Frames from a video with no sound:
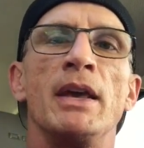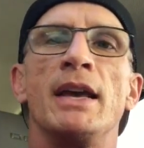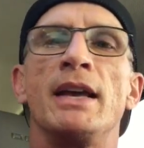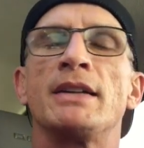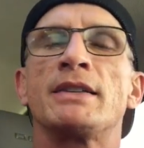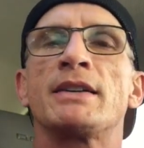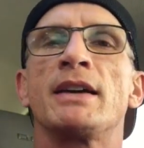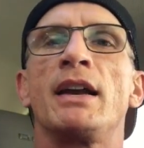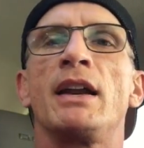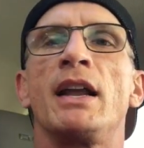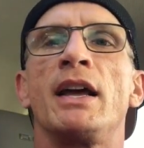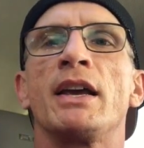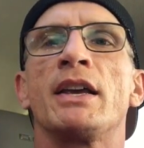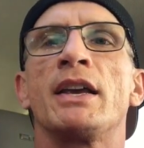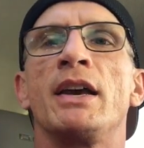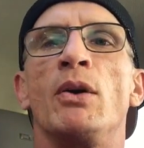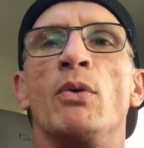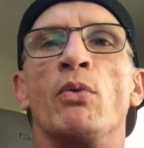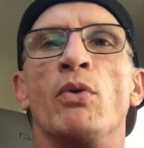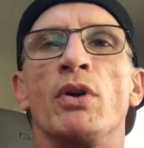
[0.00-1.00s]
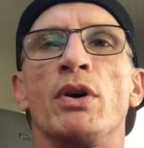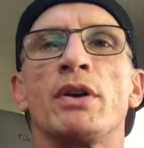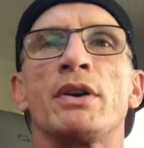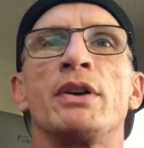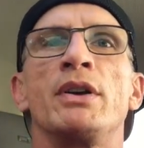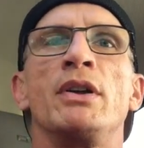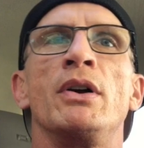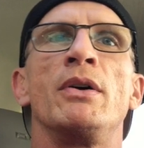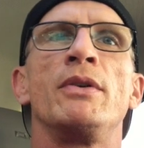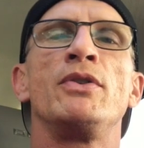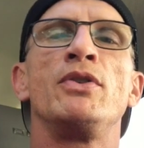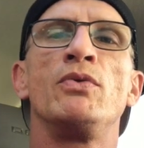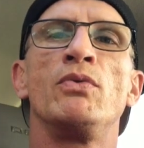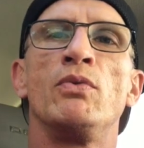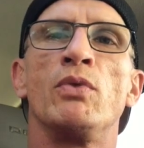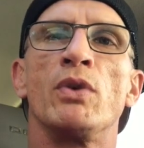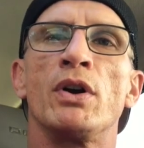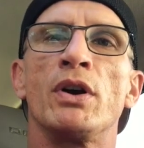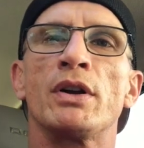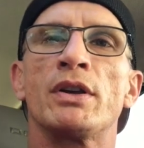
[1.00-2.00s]
It's kind of like at work. You know, you
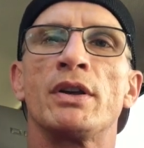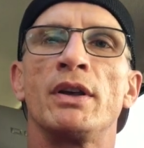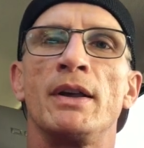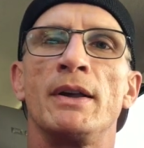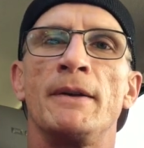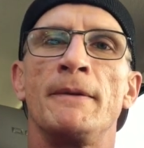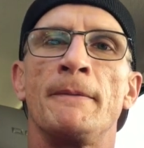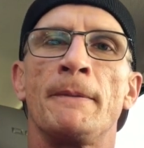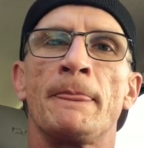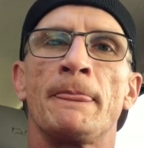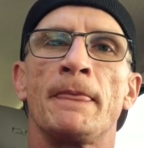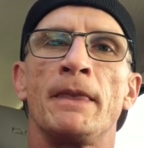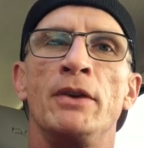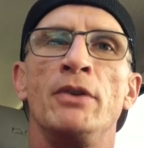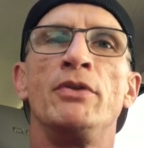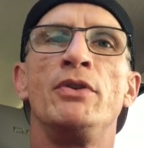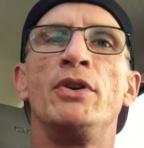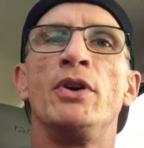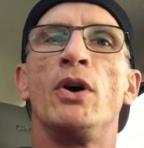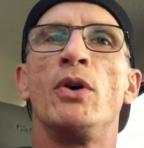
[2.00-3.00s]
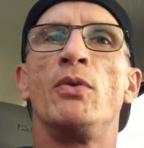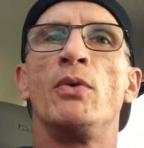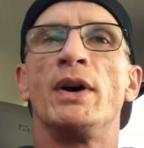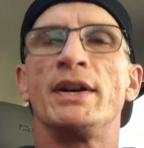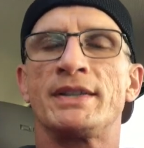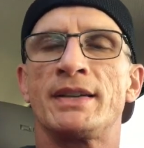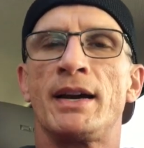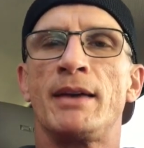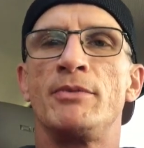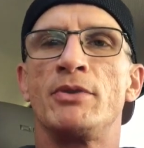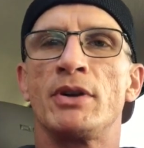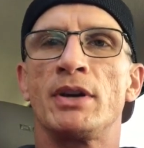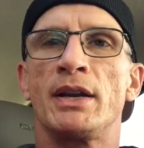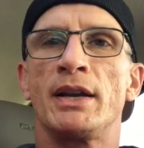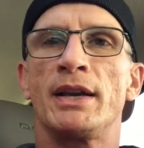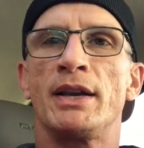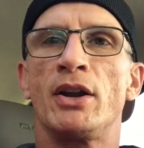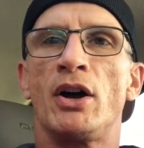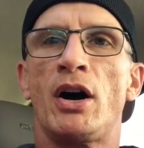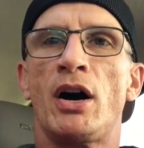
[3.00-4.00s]
work, you know what time you're going
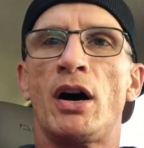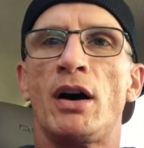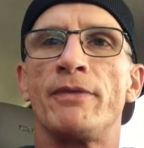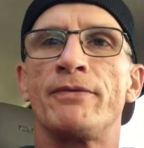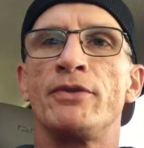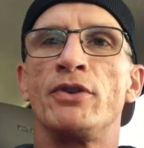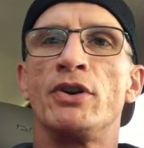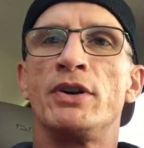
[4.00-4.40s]
to get off.